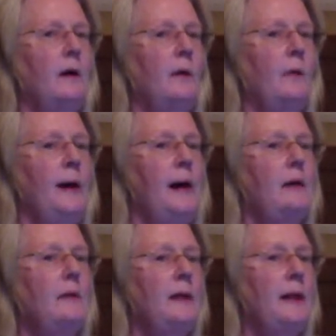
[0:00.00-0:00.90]

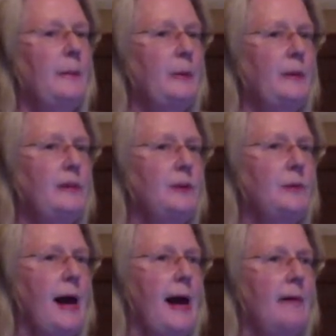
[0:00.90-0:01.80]
Well, I mean, we
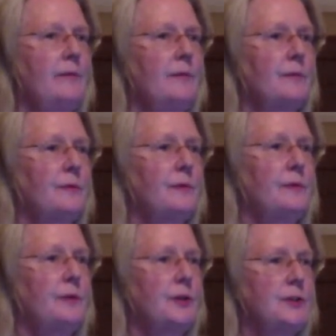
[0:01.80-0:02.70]
do have
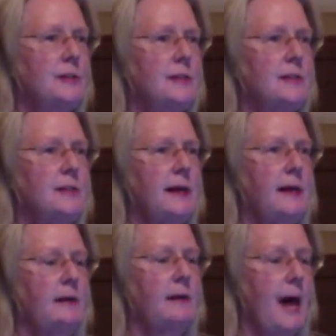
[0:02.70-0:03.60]
nurses
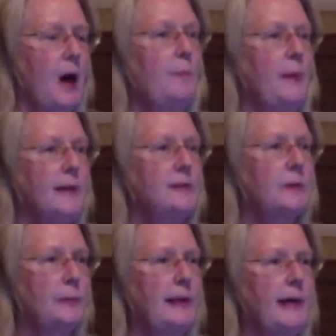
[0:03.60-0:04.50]
that help
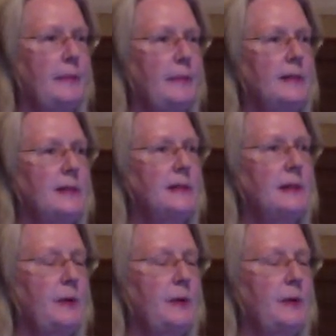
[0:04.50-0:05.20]
us when we get busy.